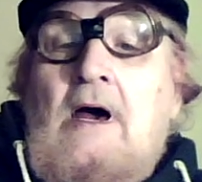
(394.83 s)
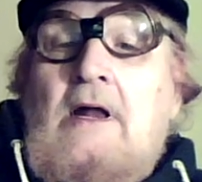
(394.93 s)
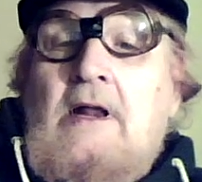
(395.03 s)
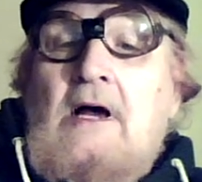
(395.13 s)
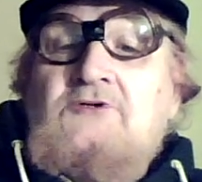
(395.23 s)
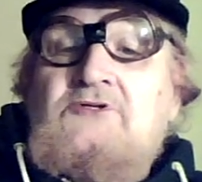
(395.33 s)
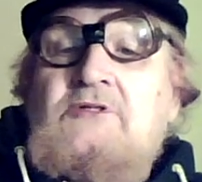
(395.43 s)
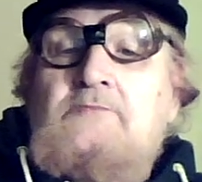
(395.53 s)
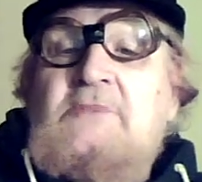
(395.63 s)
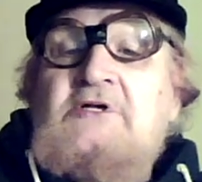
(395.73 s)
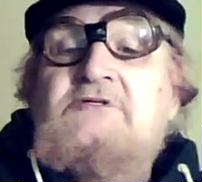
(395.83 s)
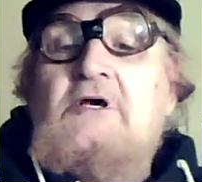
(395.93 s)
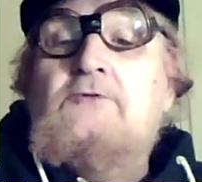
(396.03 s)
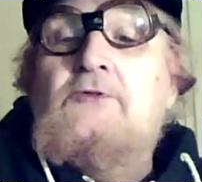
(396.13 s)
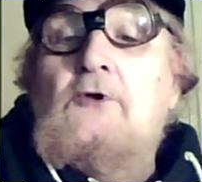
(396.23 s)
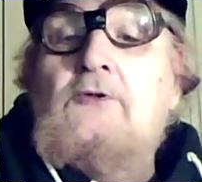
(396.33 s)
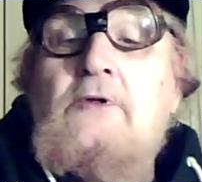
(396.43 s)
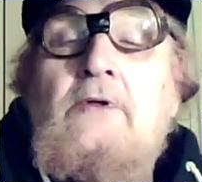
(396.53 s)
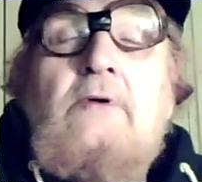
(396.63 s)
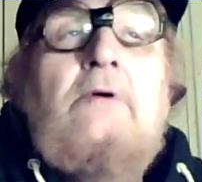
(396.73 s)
and I asked him to sit down,